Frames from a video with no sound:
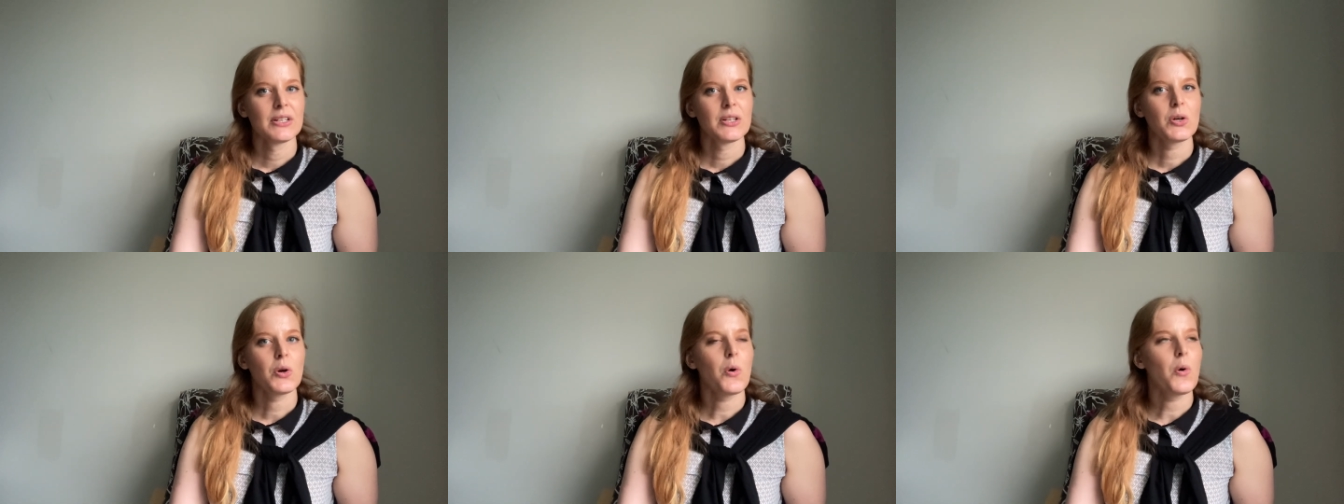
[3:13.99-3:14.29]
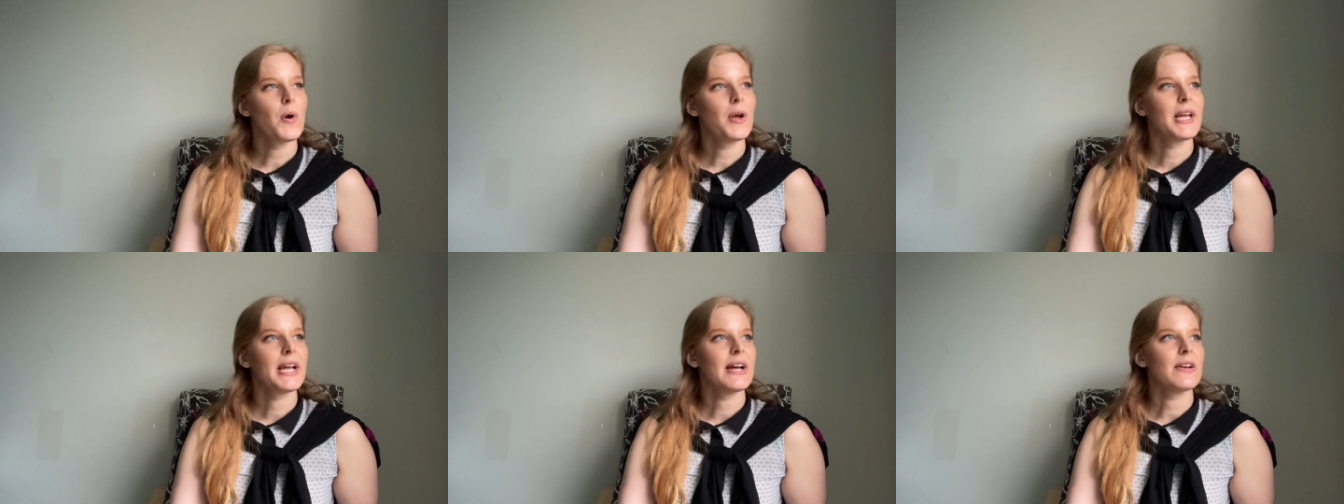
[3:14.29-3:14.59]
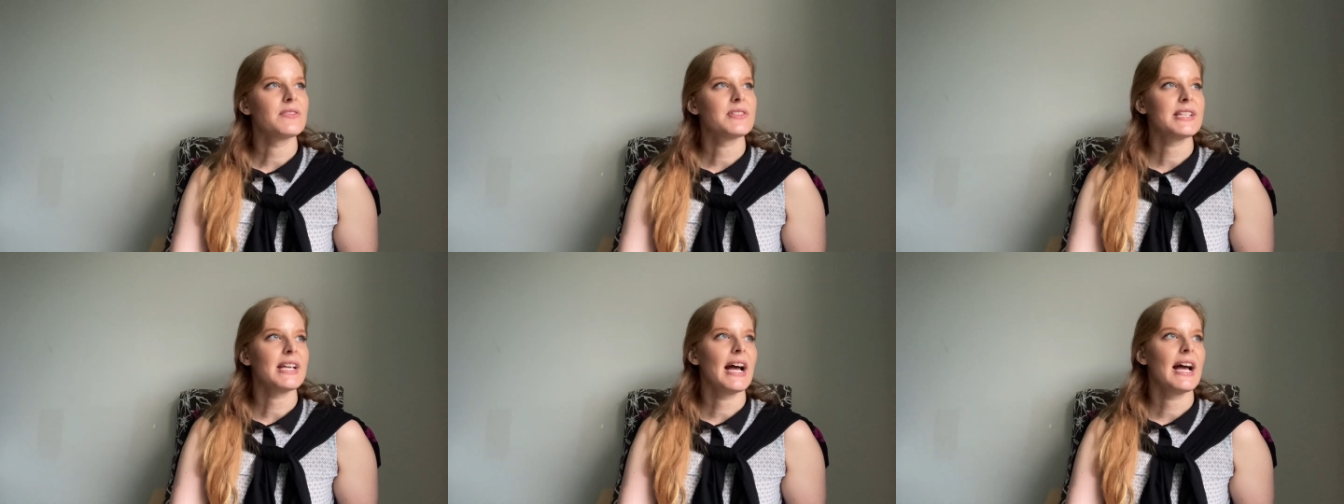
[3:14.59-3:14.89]
going
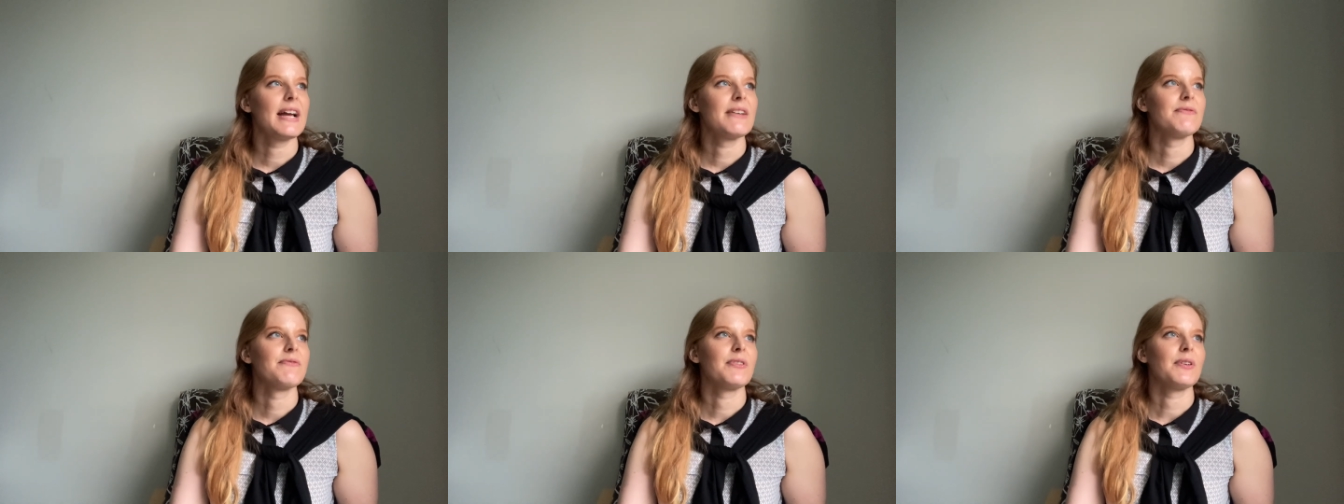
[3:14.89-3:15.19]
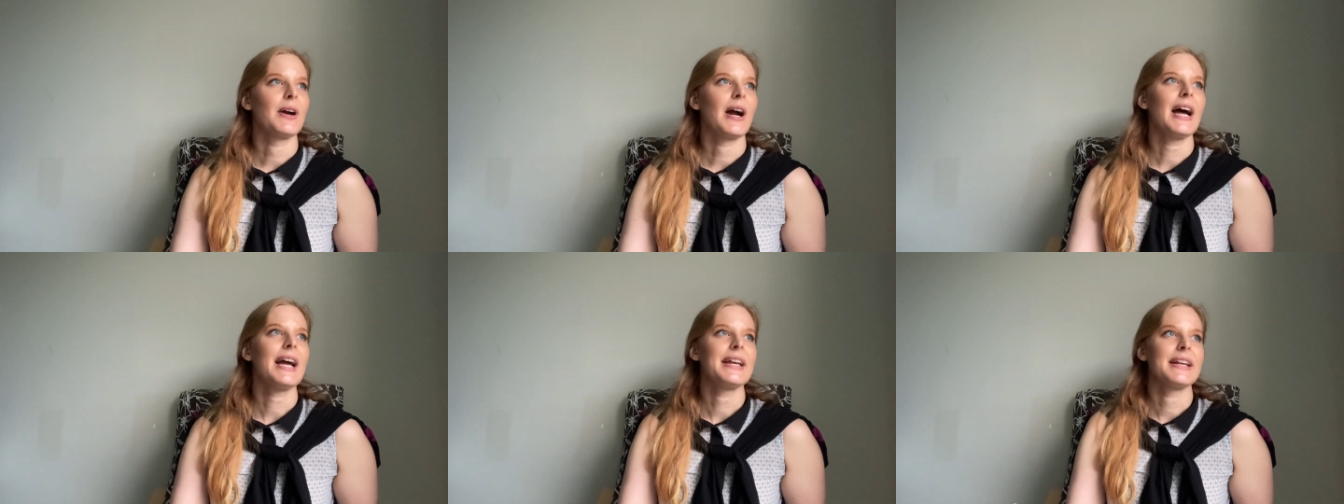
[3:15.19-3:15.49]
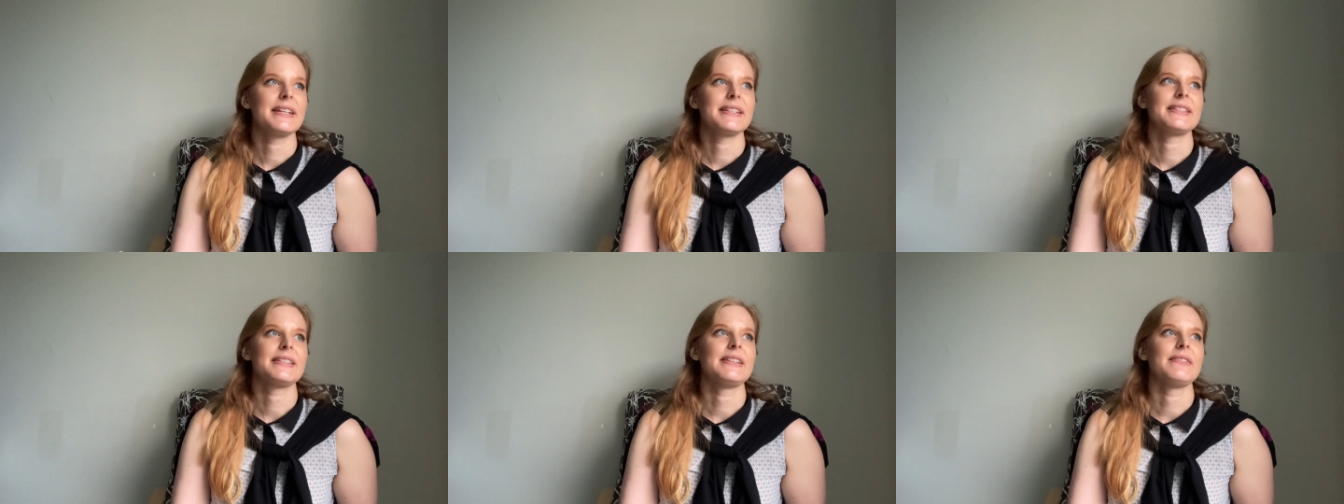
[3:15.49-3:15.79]
outside for
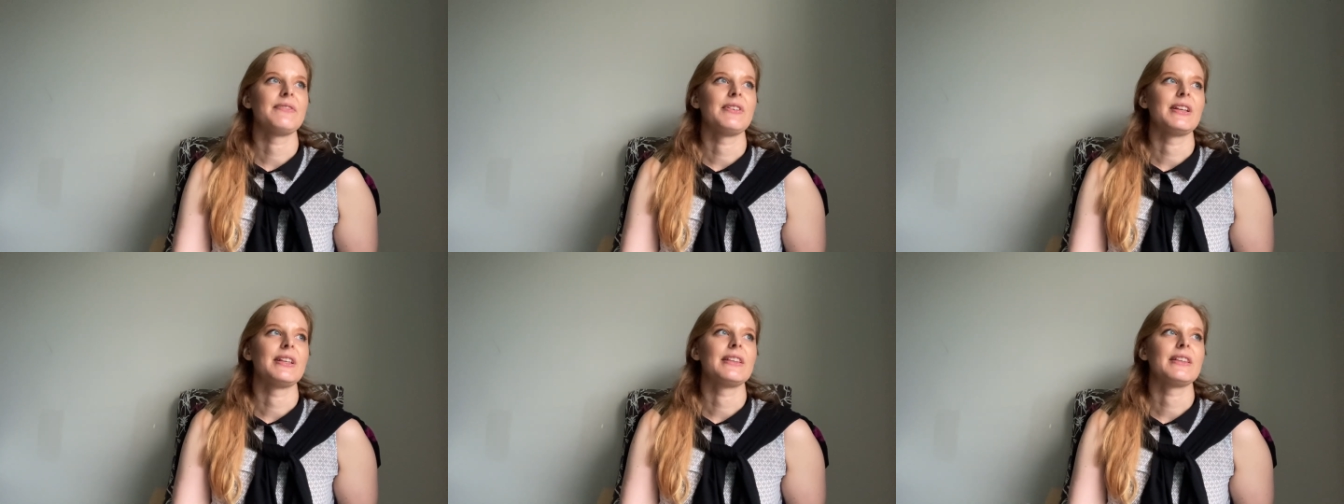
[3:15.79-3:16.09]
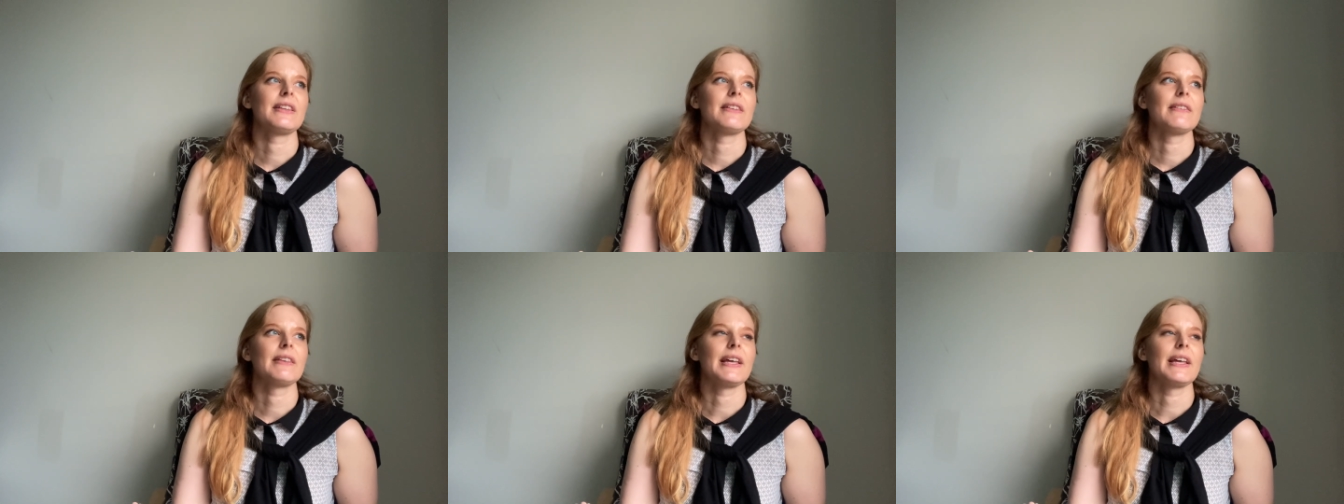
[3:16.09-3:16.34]
hikes even.